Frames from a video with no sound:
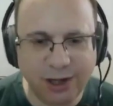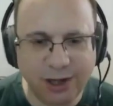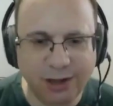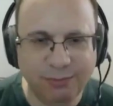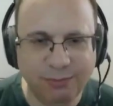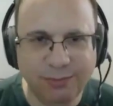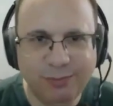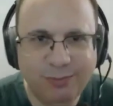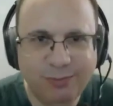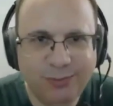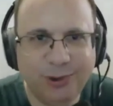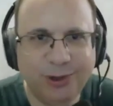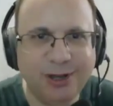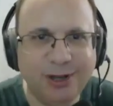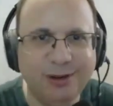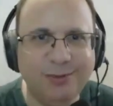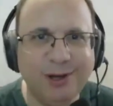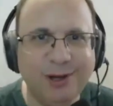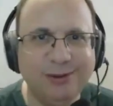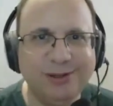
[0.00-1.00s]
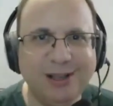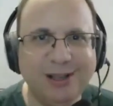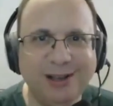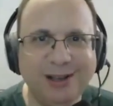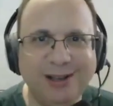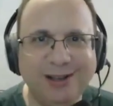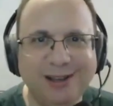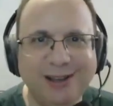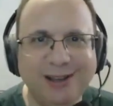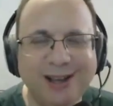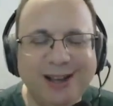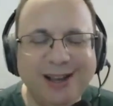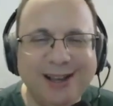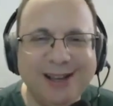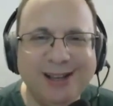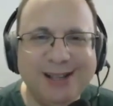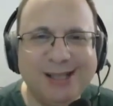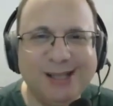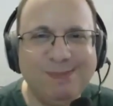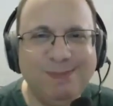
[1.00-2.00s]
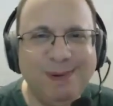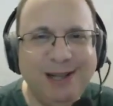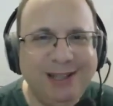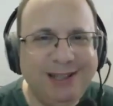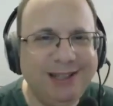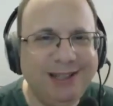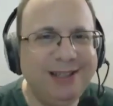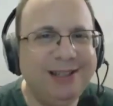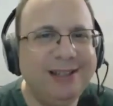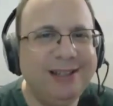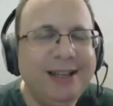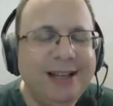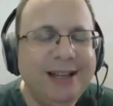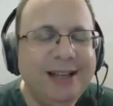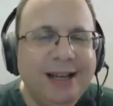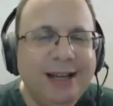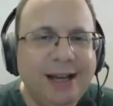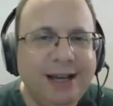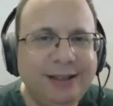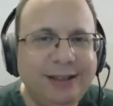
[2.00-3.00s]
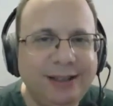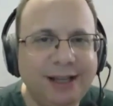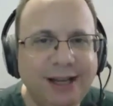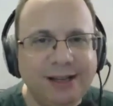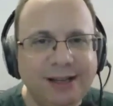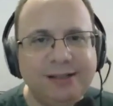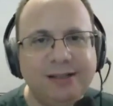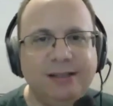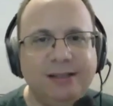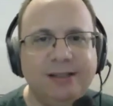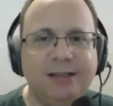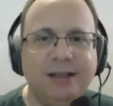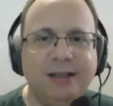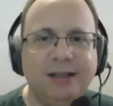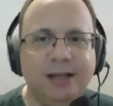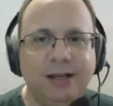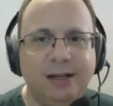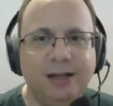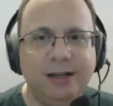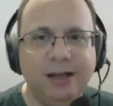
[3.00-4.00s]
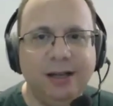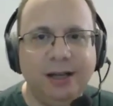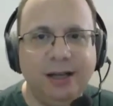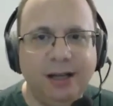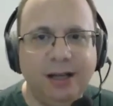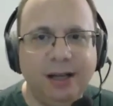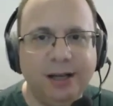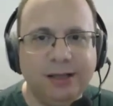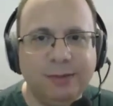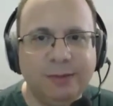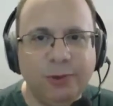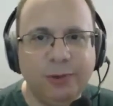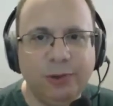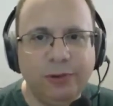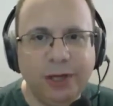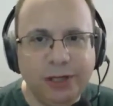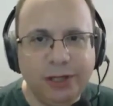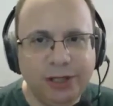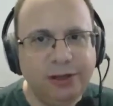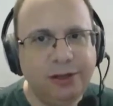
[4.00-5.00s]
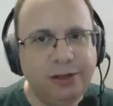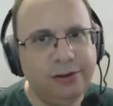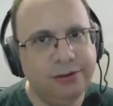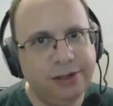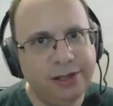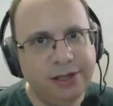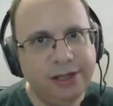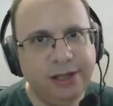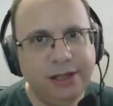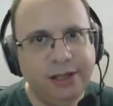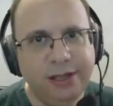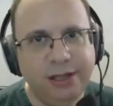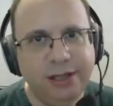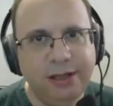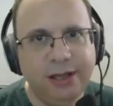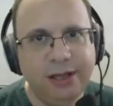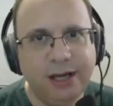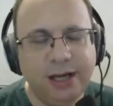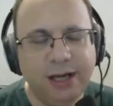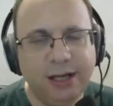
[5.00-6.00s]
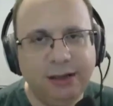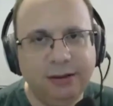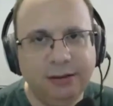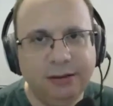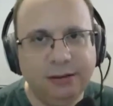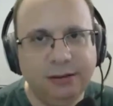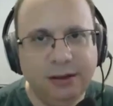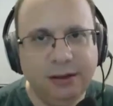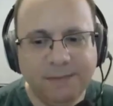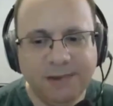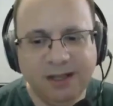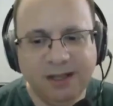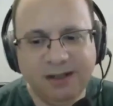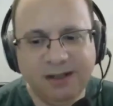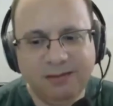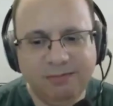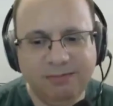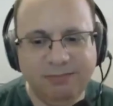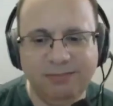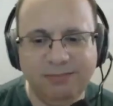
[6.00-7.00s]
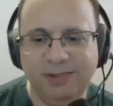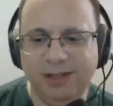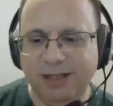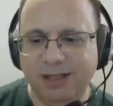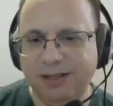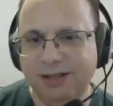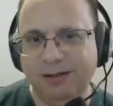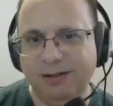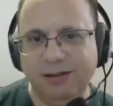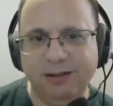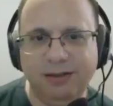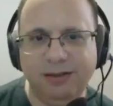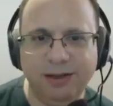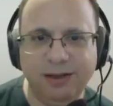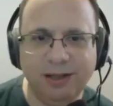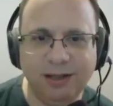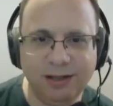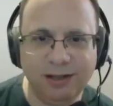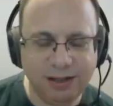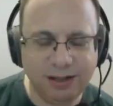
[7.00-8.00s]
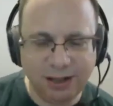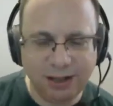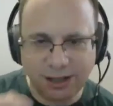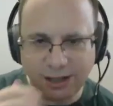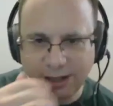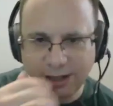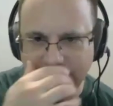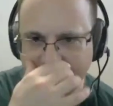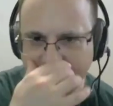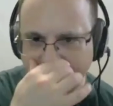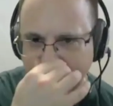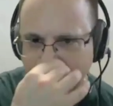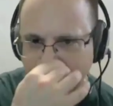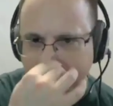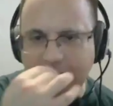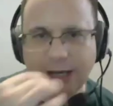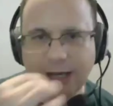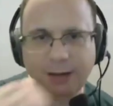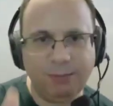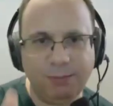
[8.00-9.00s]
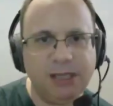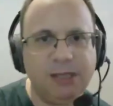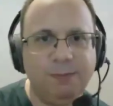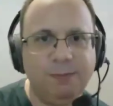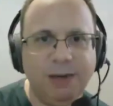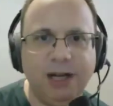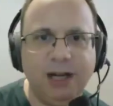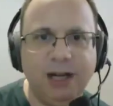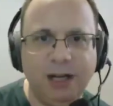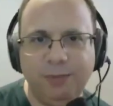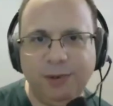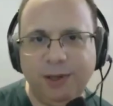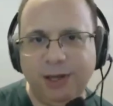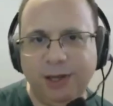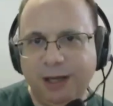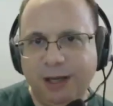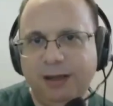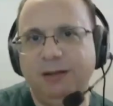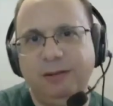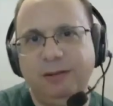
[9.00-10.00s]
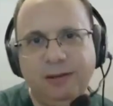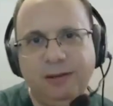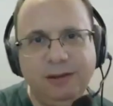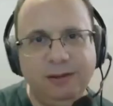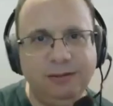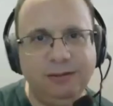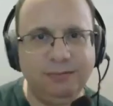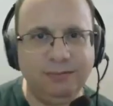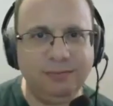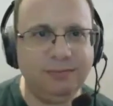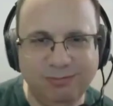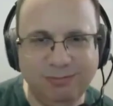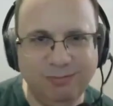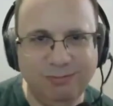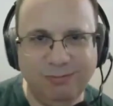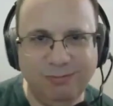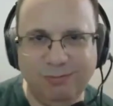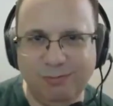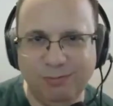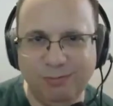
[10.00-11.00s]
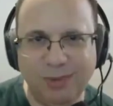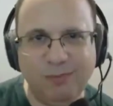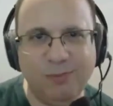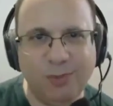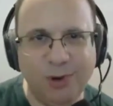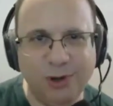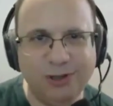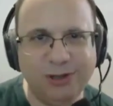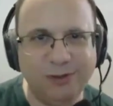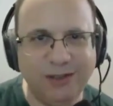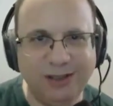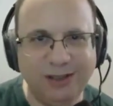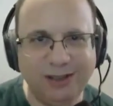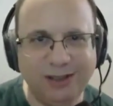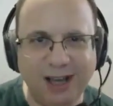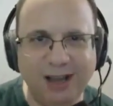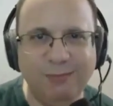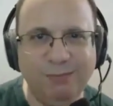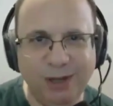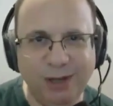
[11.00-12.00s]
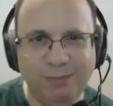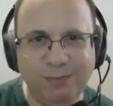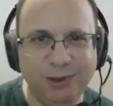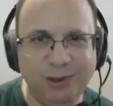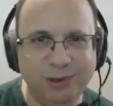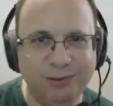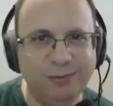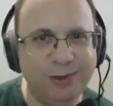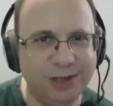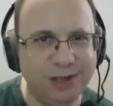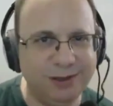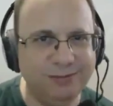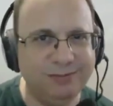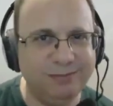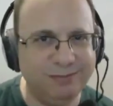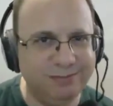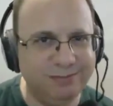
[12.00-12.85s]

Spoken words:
I'm talking about splitting tasks in exploration. You'll see that these are the things that can be sped up, and most of the time people will